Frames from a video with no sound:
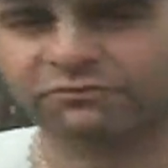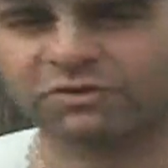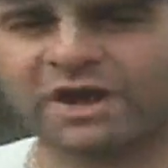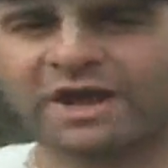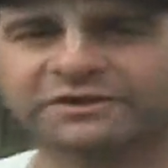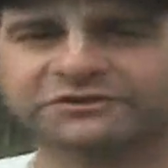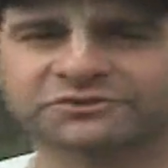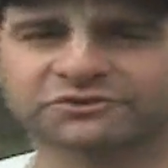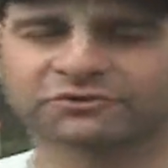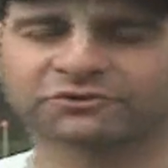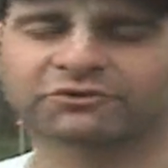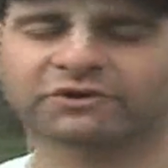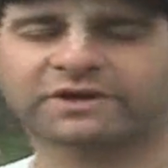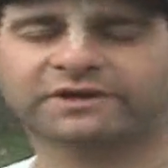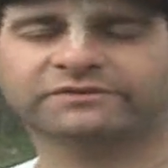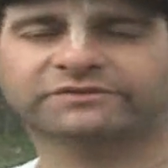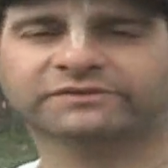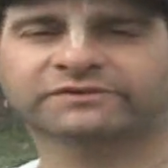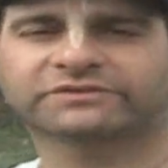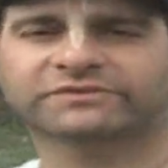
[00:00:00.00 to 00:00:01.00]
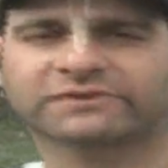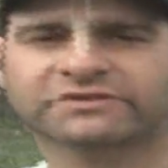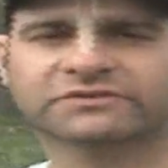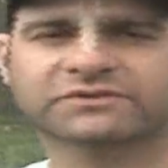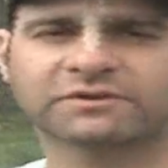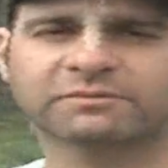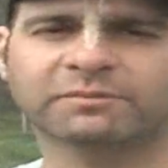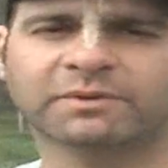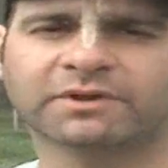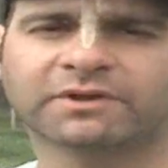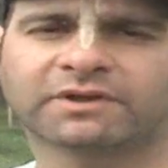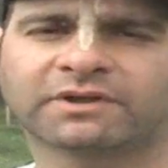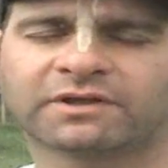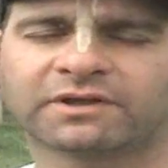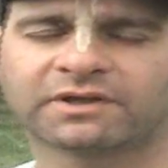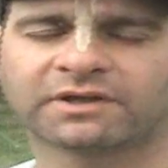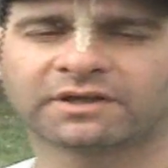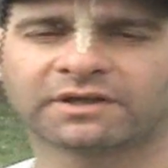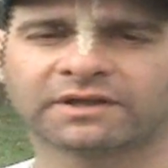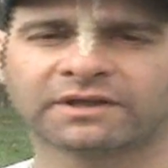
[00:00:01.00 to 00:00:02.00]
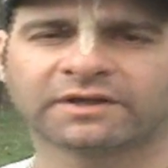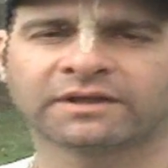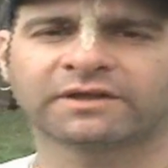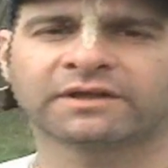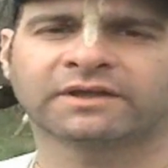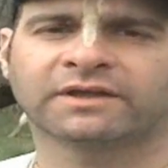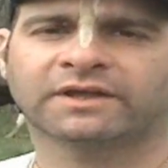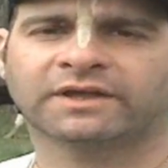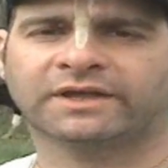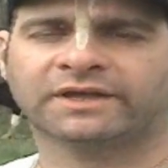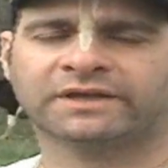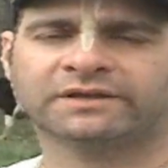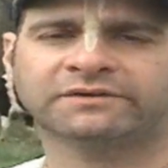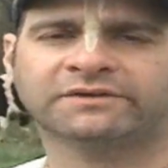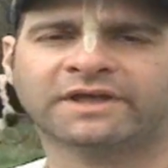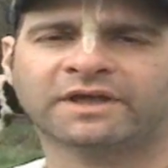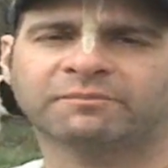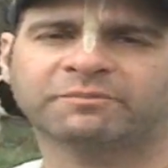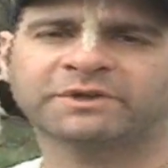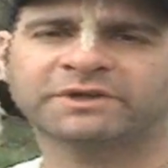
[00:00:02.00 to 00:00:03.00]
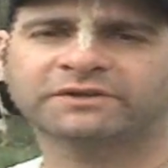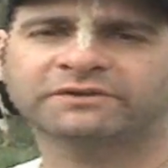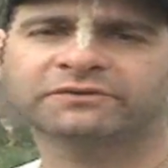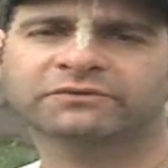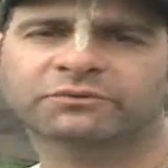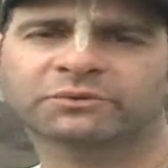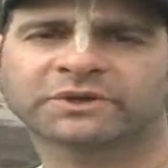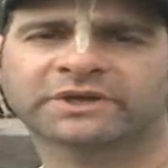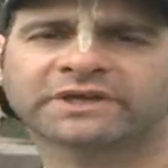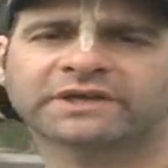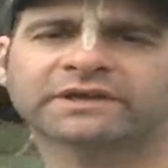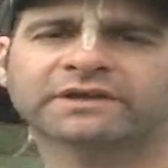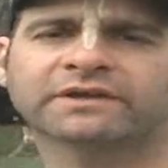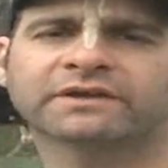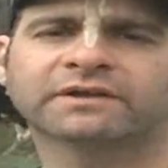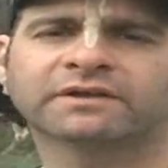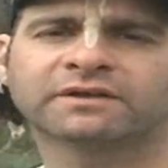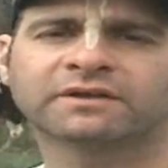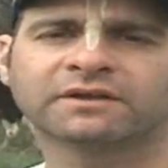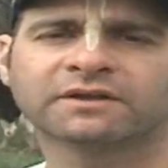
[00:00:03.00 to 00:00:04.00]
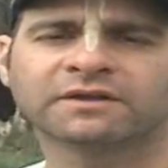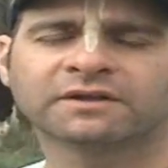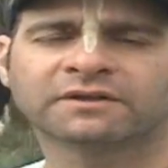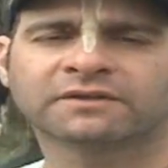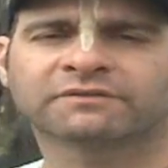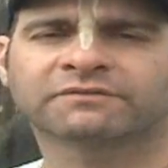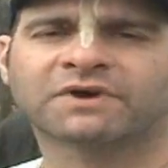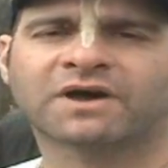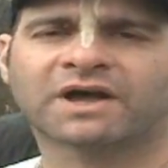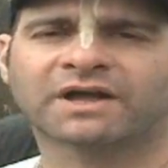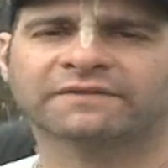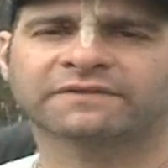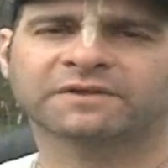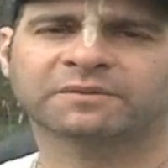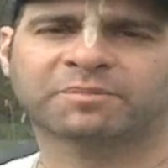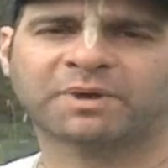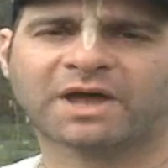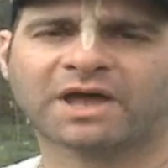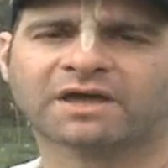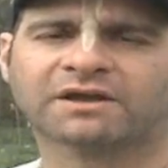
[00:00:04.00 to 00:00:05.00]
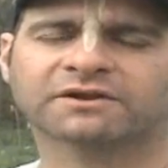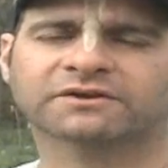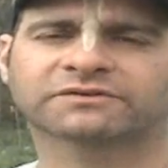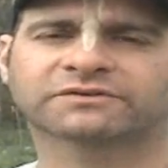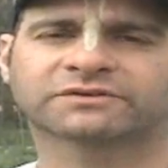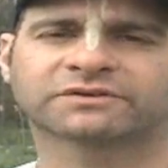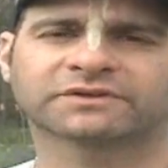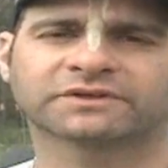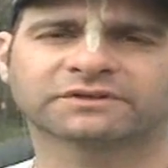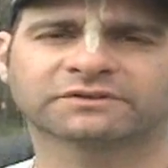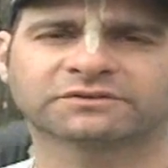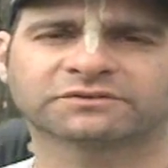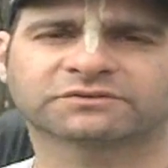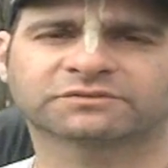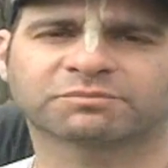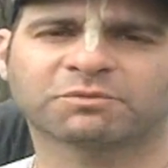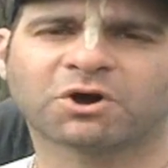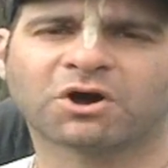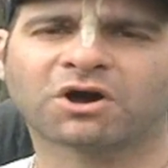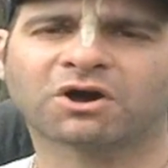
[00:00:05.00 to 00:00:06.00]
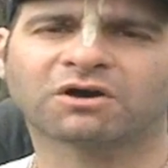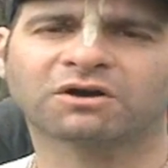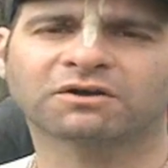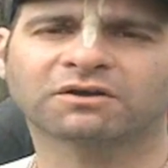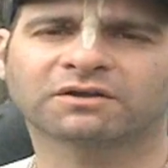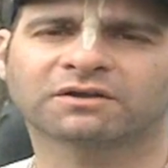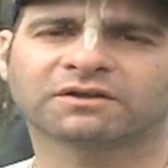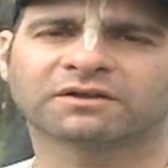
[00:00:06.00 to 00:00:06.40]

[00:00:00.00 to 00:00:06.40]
rational grazing system, and that means we divide the paddocks into small